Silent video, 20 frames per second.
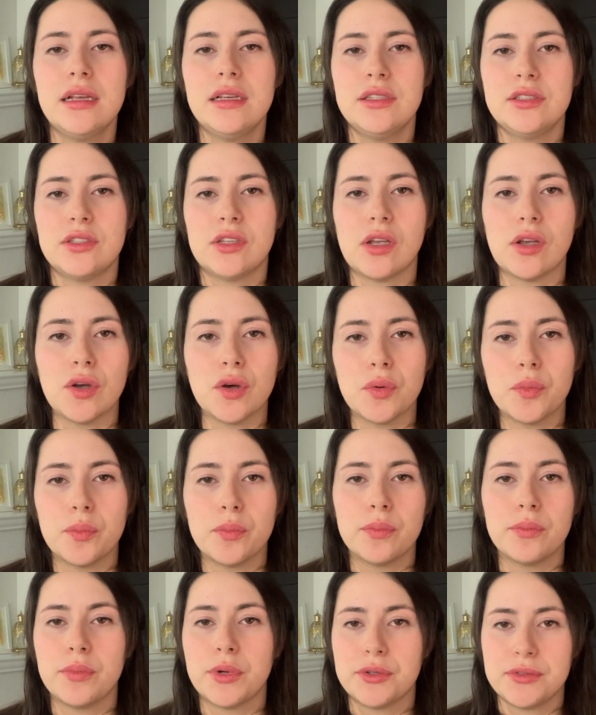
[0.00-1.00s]
So
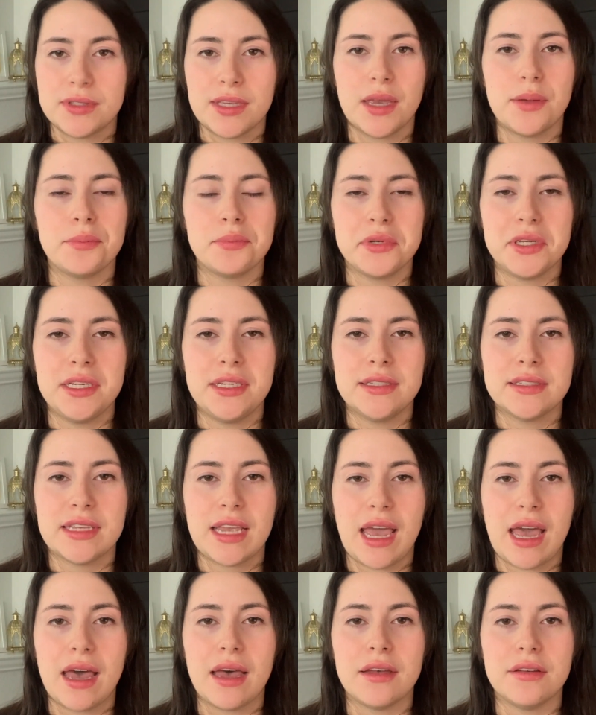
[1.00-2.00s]
most companies
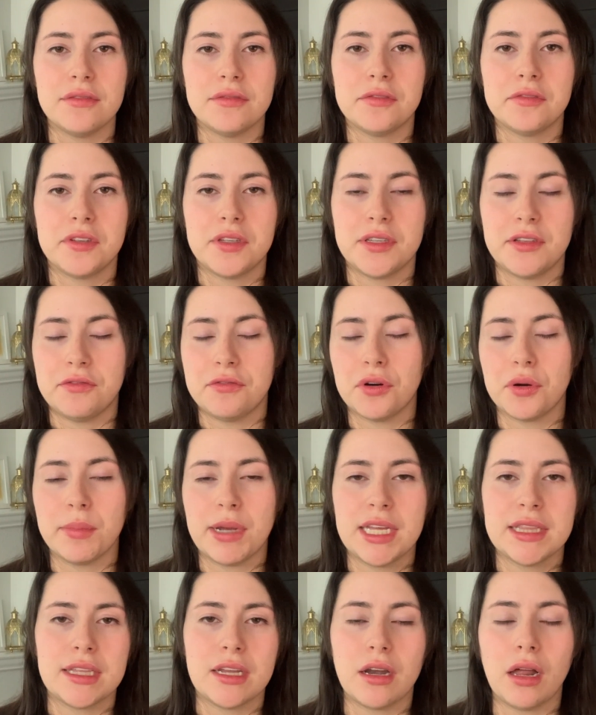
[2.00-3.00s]
have a
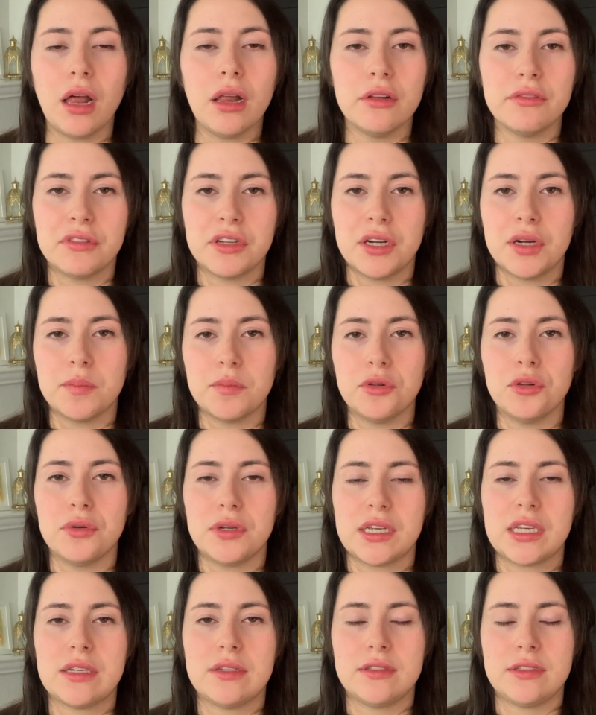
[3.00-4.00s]
format that all of their
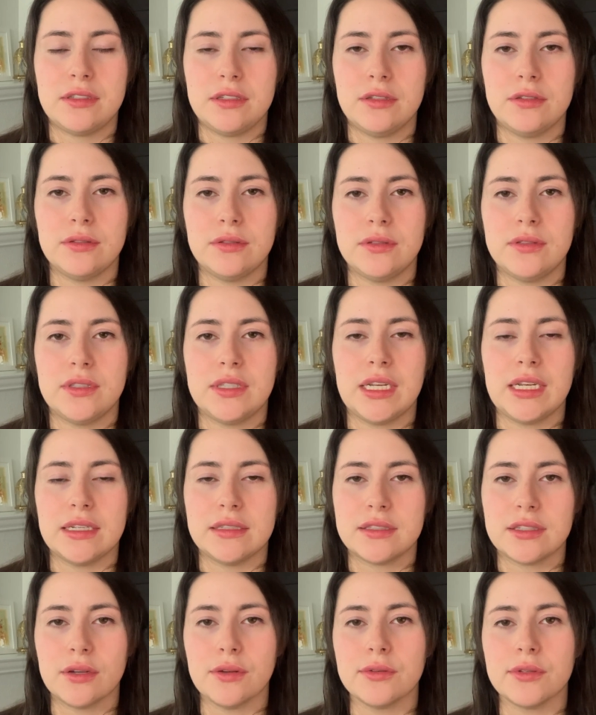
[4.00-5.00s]
employees use, and
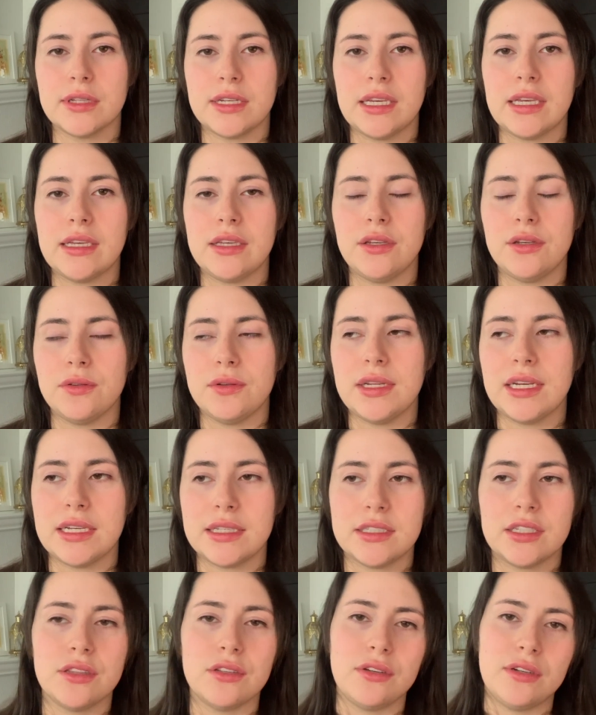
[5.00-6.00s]
it's only unique
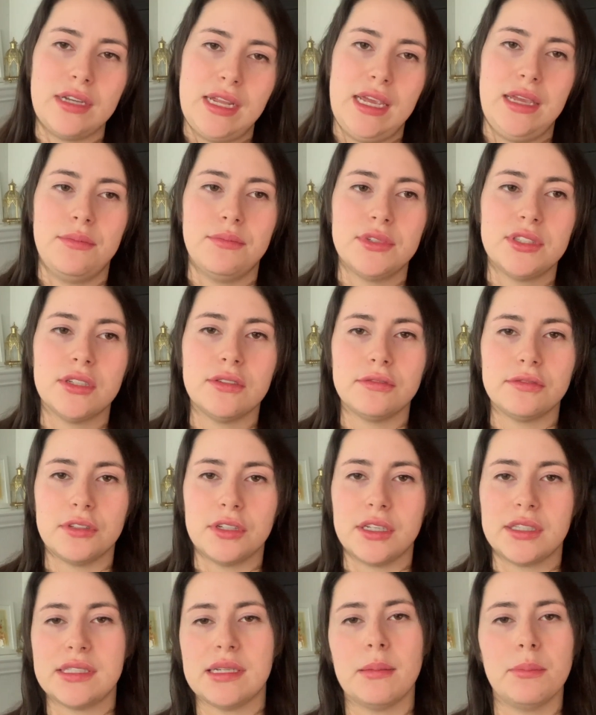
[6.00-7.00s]
to their name. So for
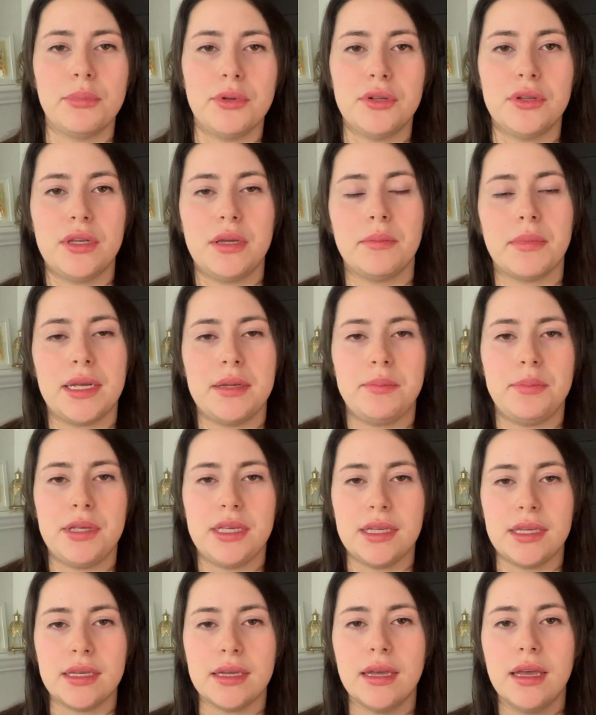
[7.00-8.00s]
example, it might
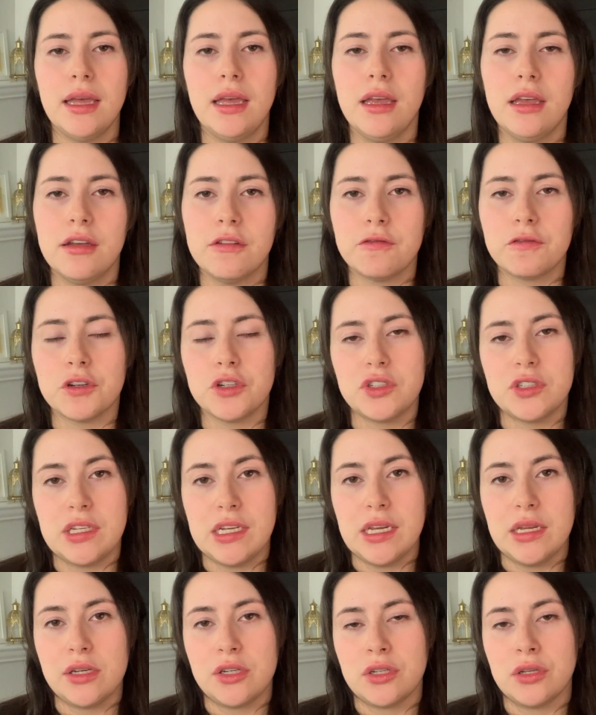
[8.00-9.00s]
be first
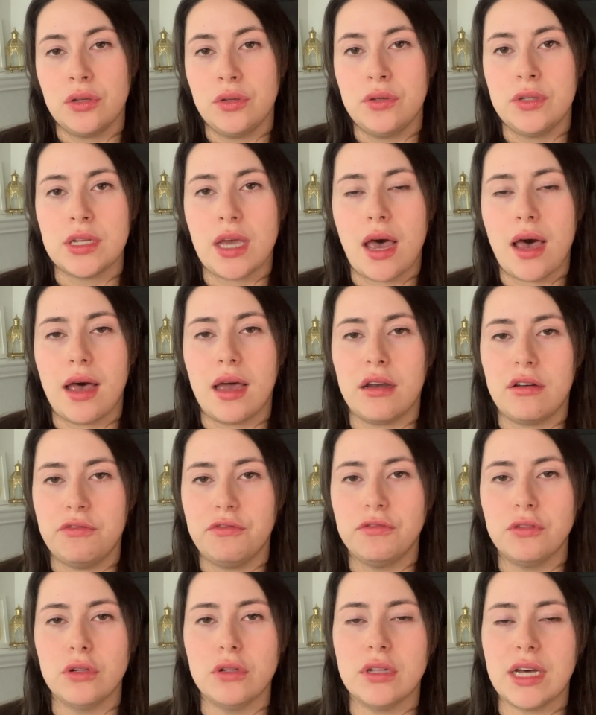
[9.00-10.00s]
initial dot
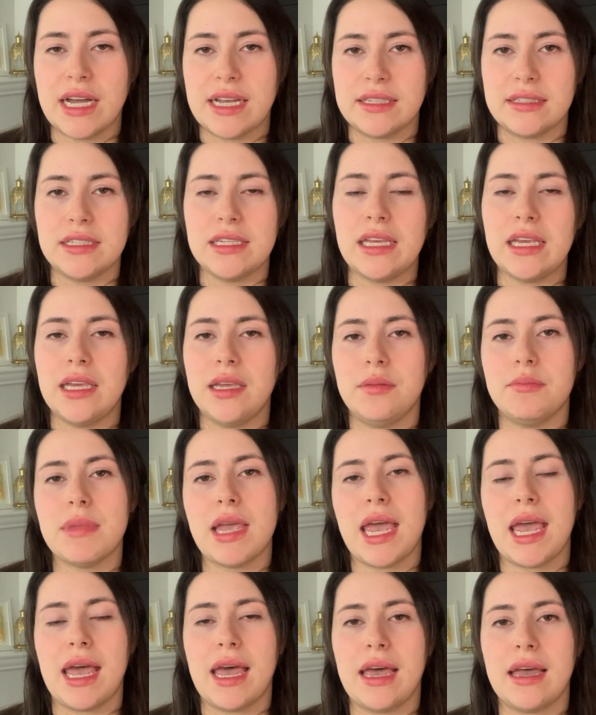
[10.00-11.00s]
full last name
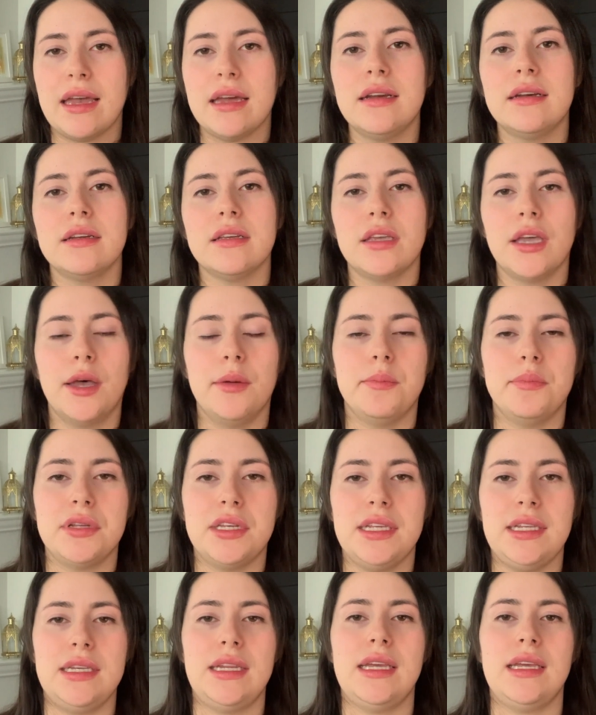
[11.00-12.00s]
at
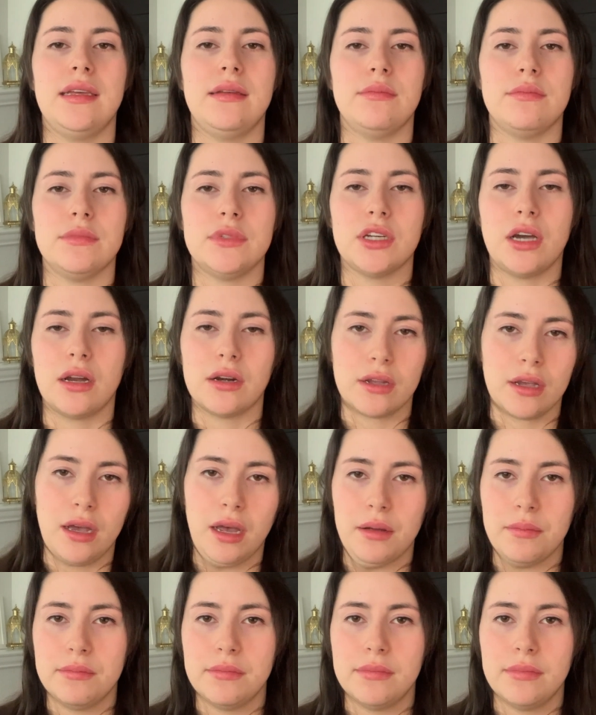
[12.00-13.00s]

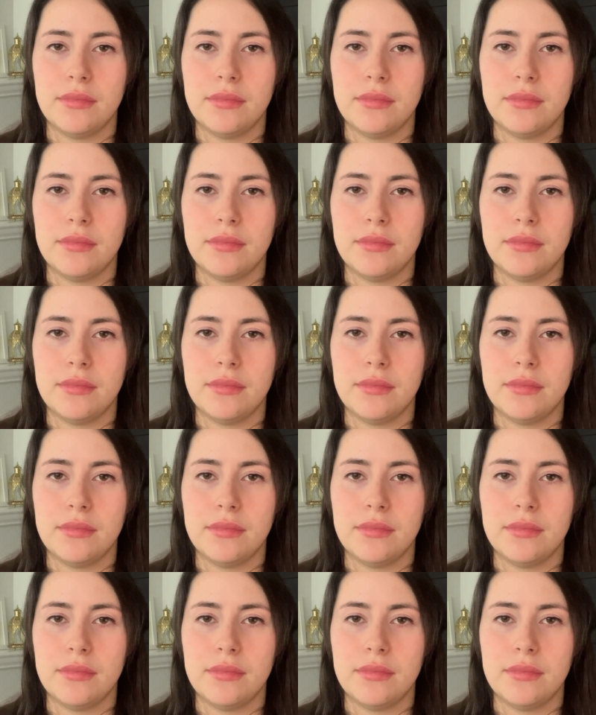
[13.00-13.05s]
companyname.com.